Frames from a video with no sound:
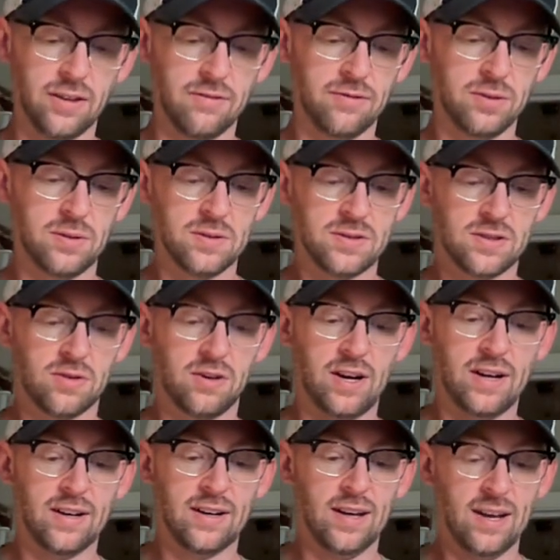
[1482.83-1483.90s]
influence
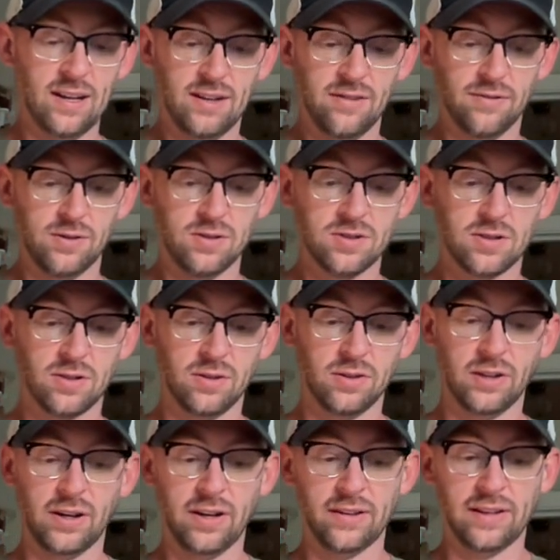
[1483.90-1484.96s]
created a diverse
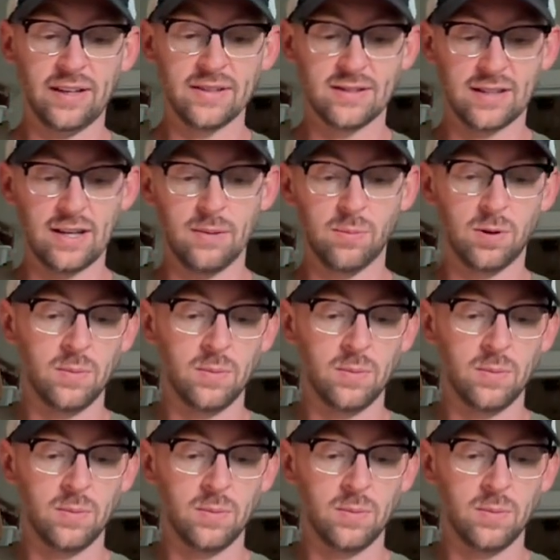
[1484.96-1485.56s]
culinary landscape